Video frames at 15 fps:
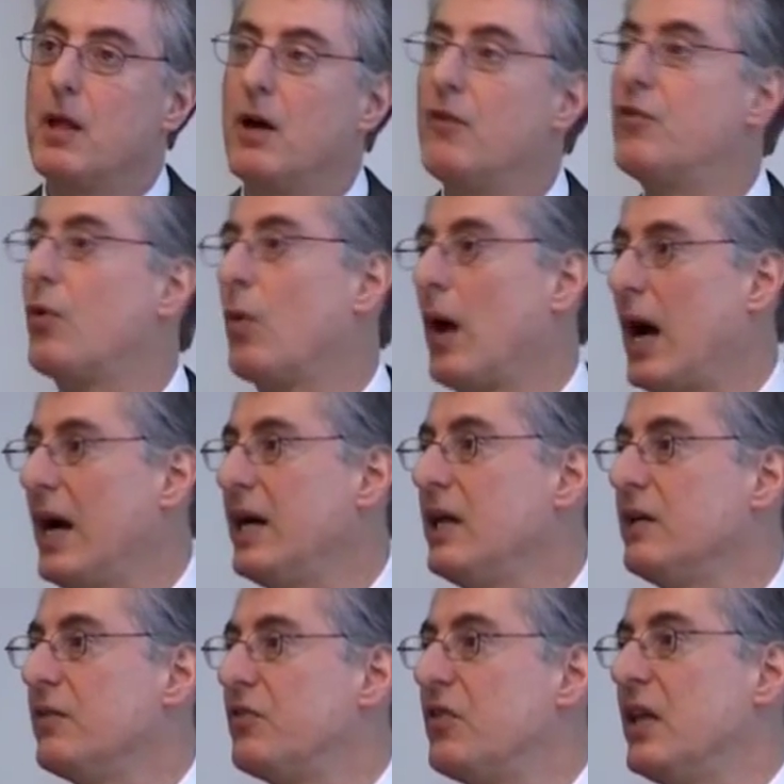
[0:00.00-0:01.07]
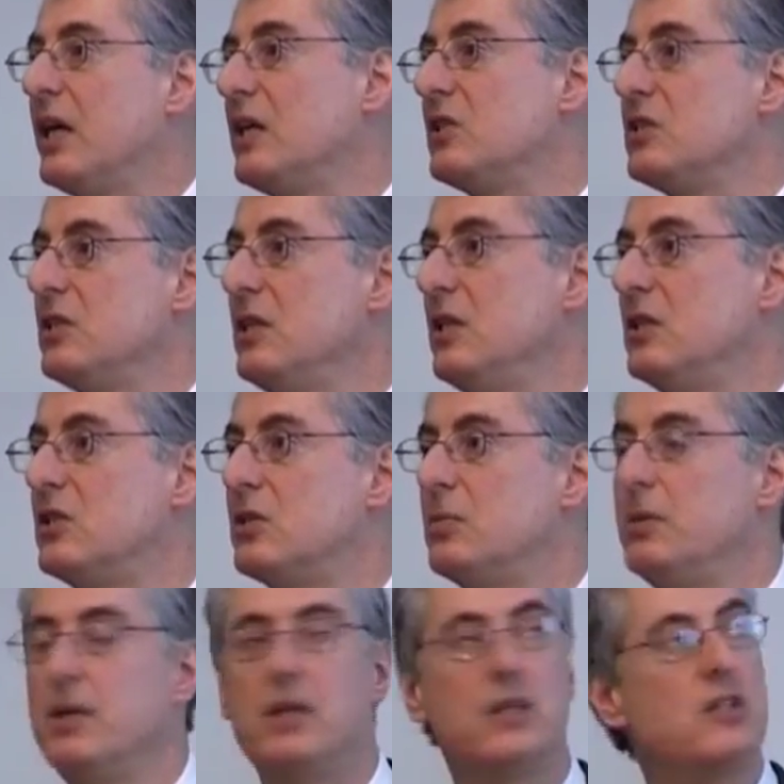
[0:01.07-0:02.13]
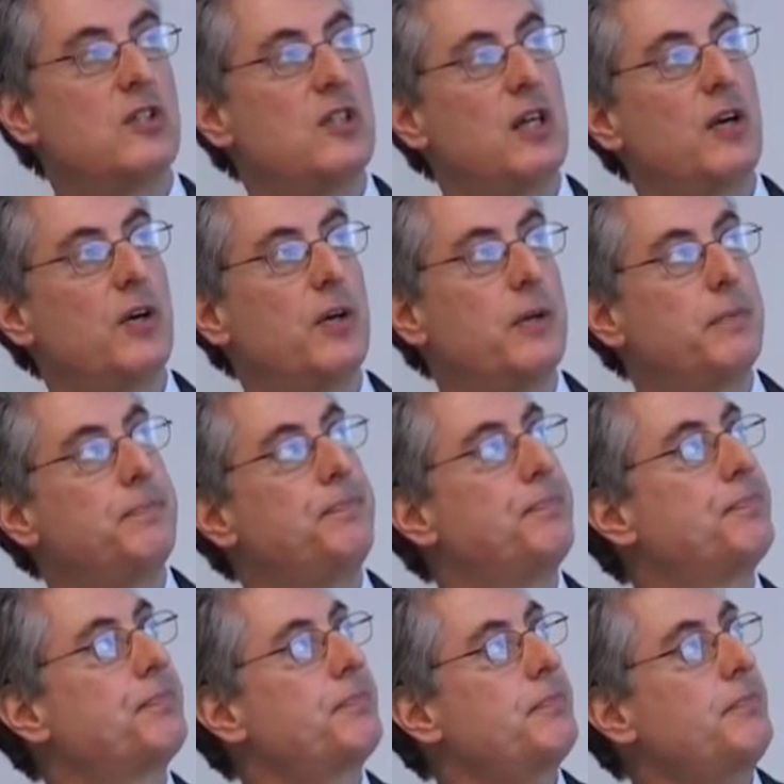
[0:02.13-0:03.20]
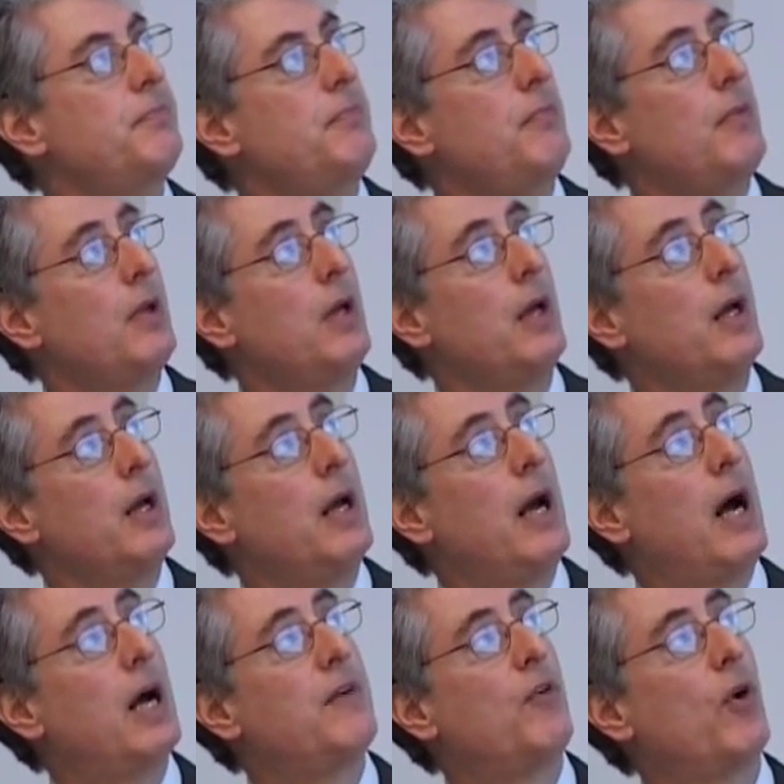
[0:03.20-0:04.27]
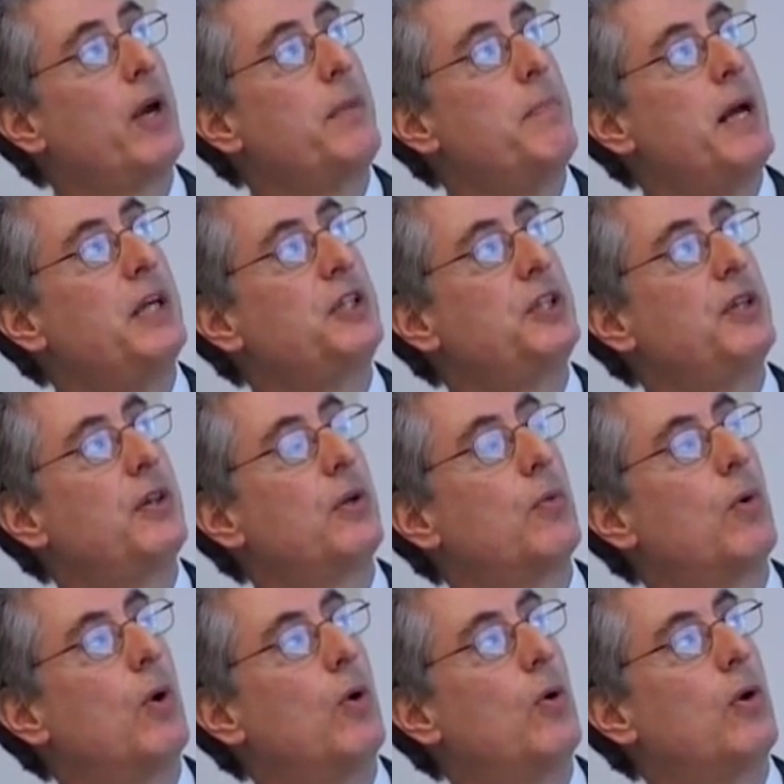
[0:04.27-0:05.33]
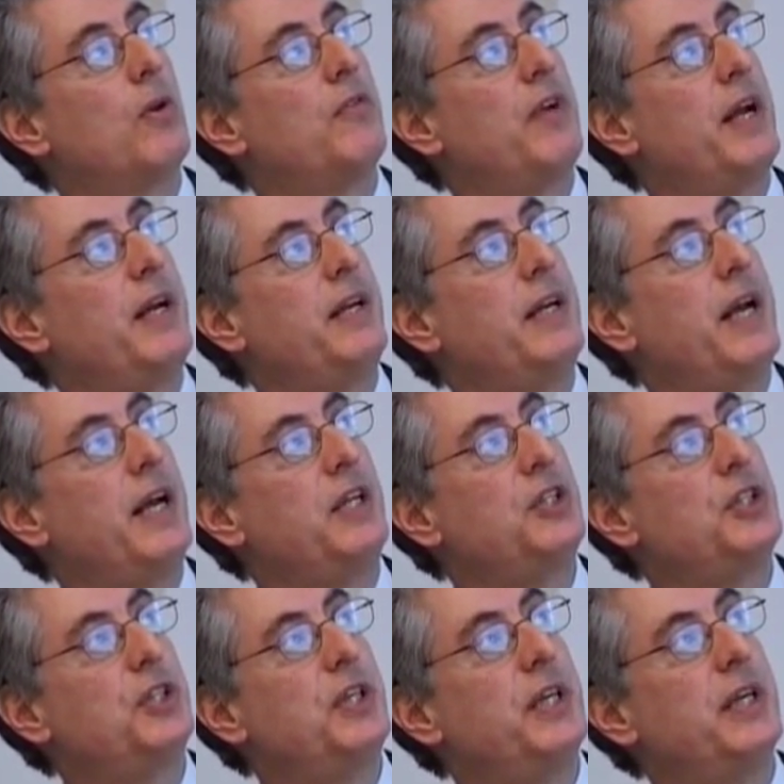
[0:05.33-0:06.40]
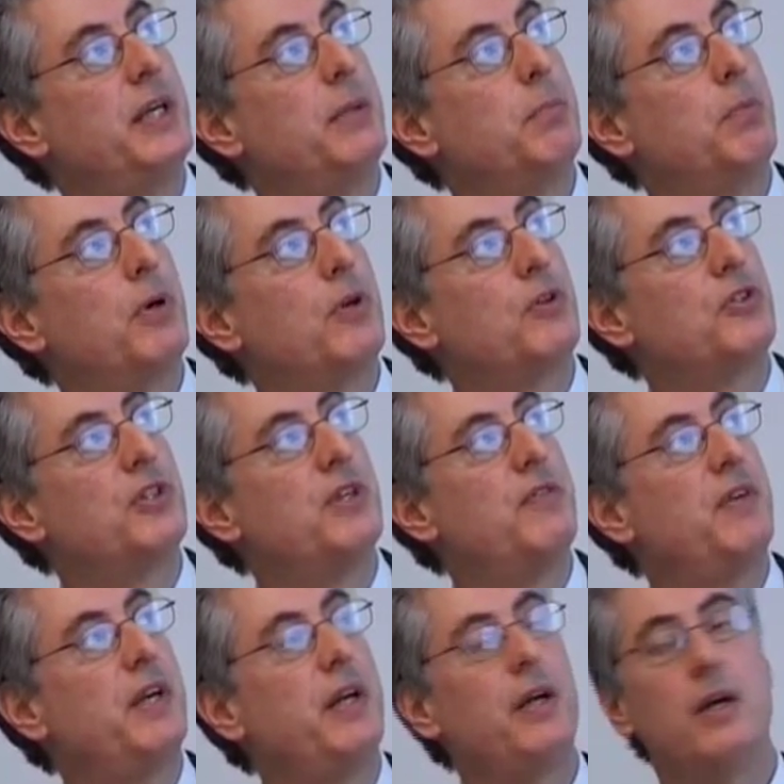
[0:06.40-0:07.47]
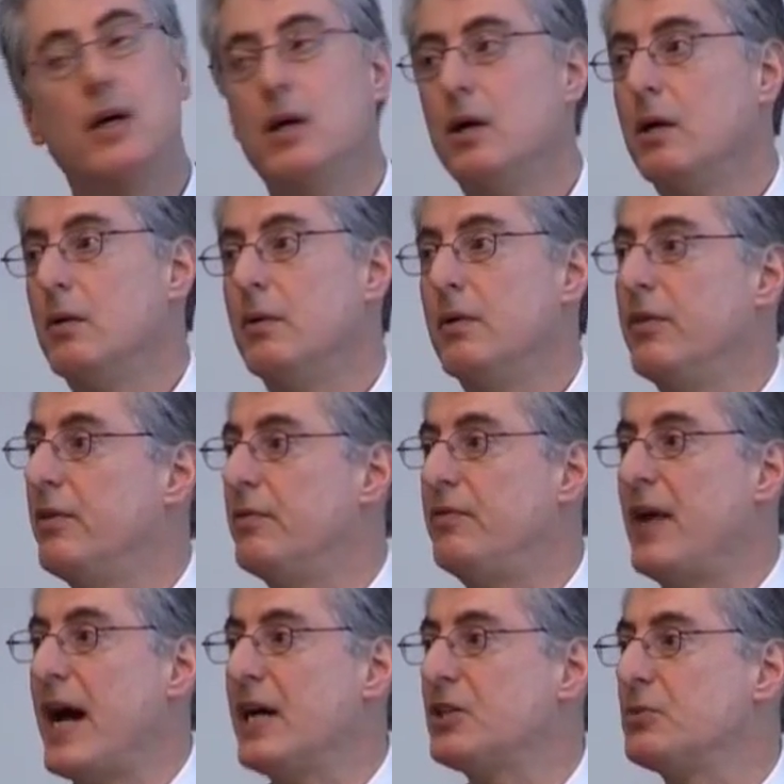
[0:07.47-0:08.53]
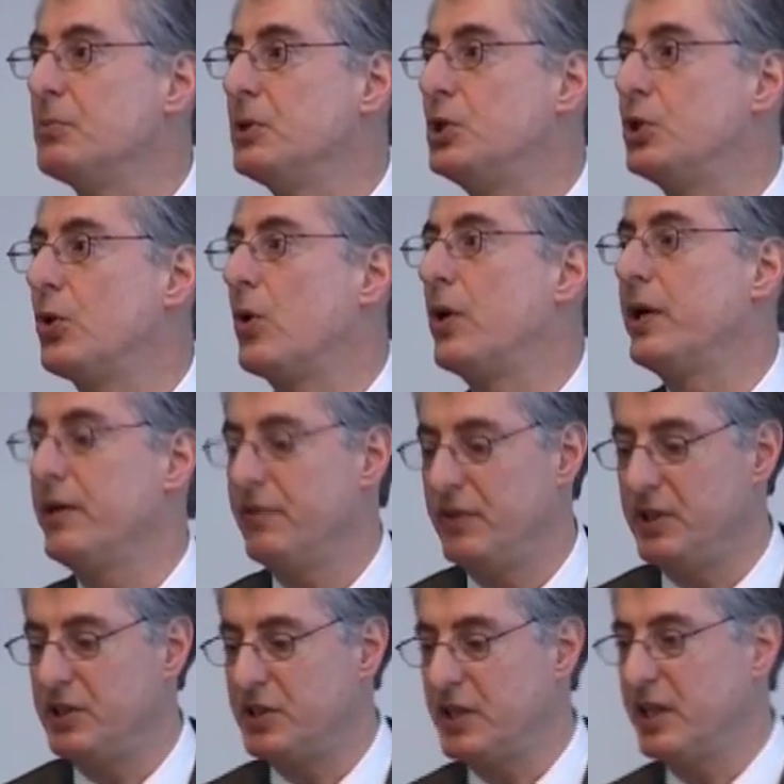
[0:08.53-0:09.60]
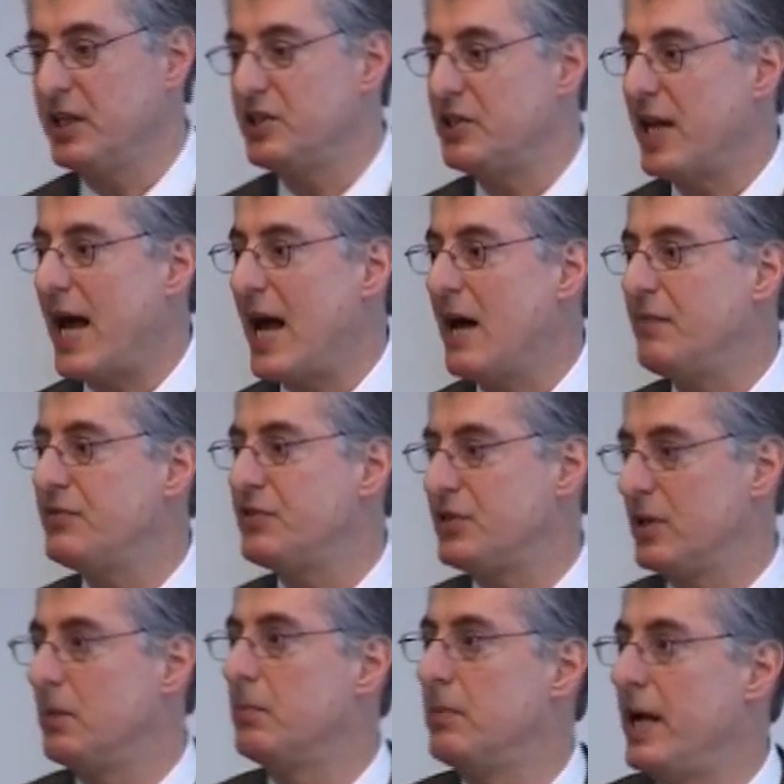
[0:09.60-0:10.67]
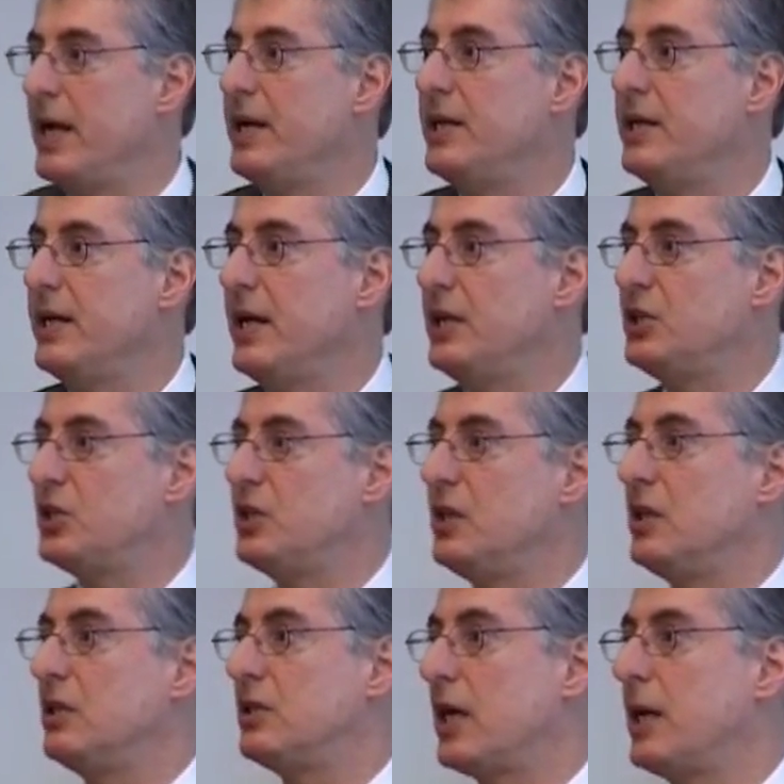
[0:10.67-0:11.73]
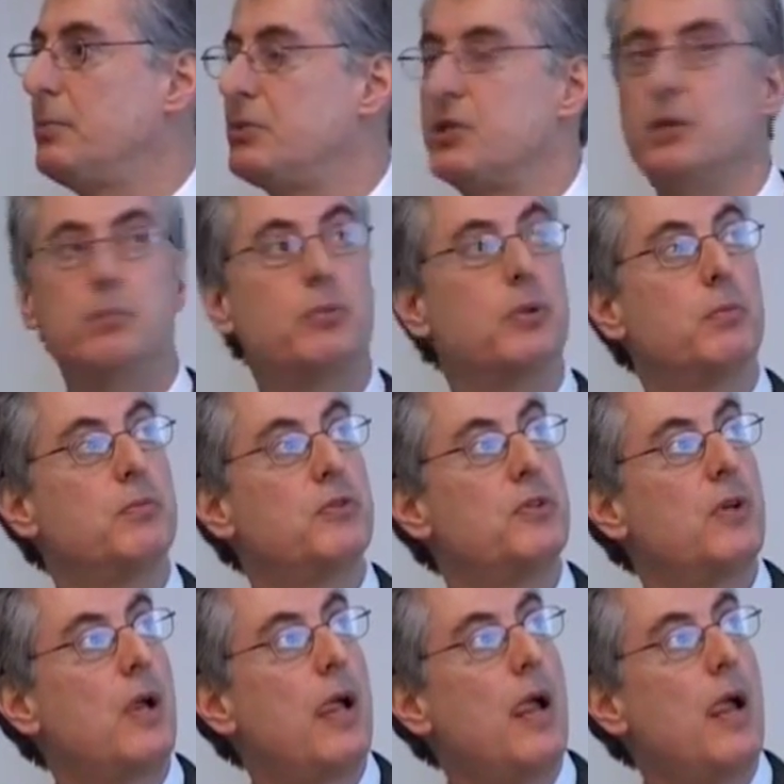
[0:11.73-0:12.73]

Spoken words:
A variety of things needs to be considered. I've already mentioned the role of ADHD and impulsivity. The vast majority of these kids have some ADHD type symptoms.